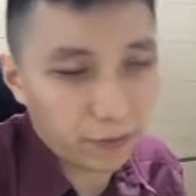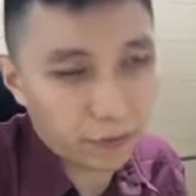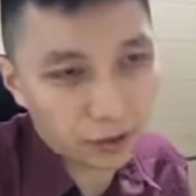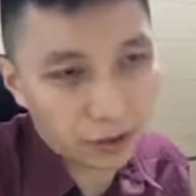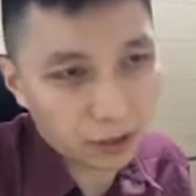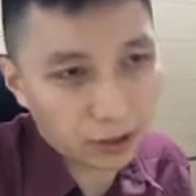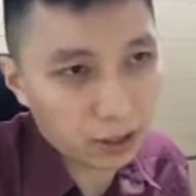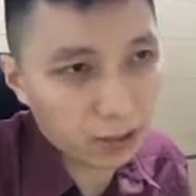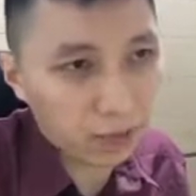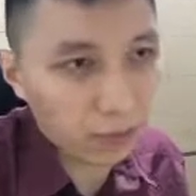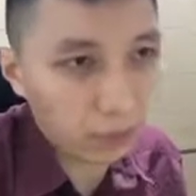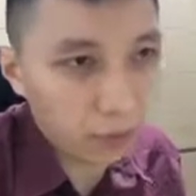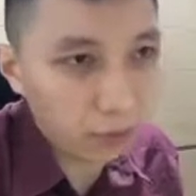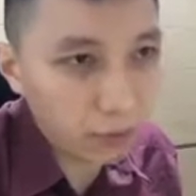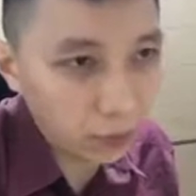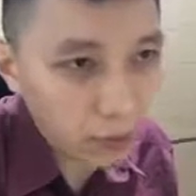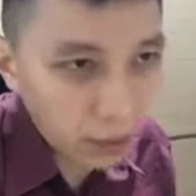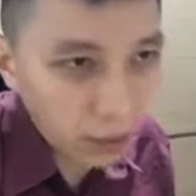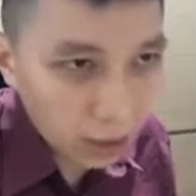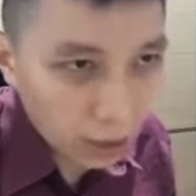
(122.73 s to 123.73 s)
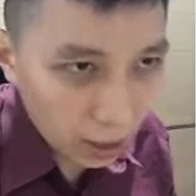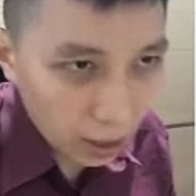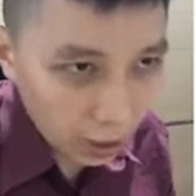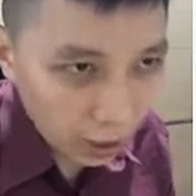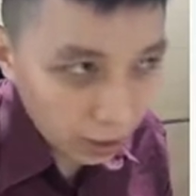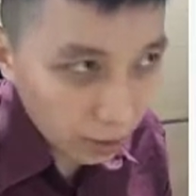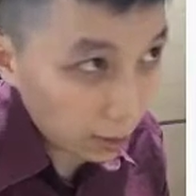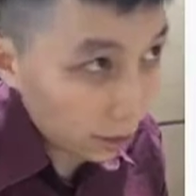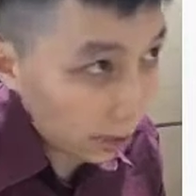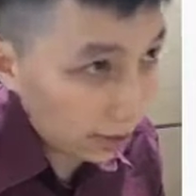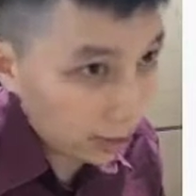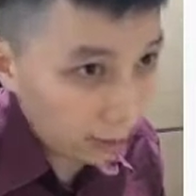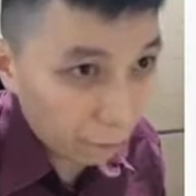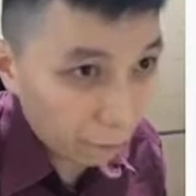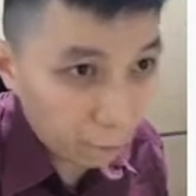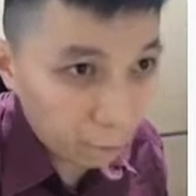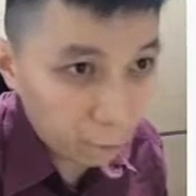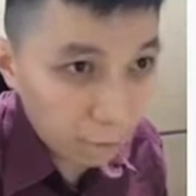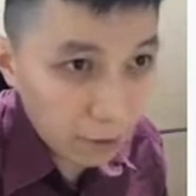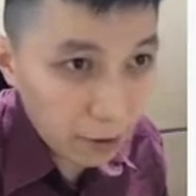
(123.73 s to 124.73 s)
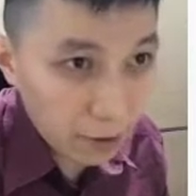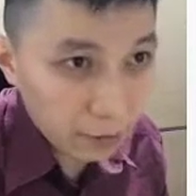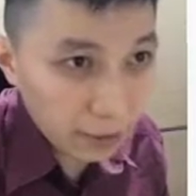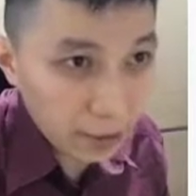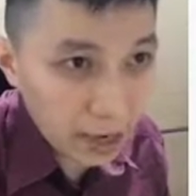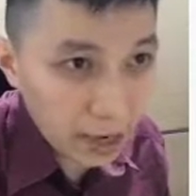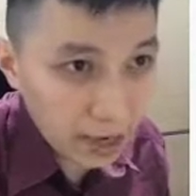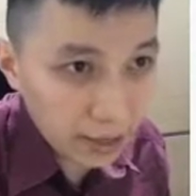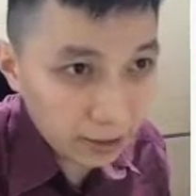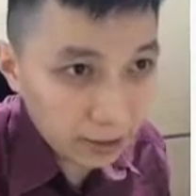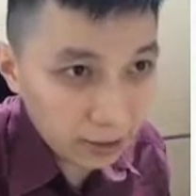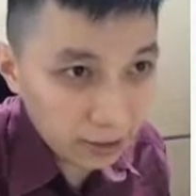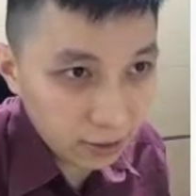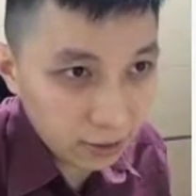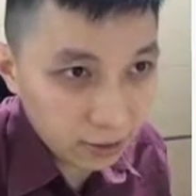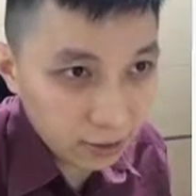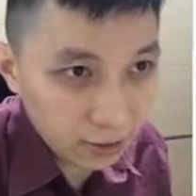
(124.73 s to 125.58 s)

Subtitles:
example, at the very end,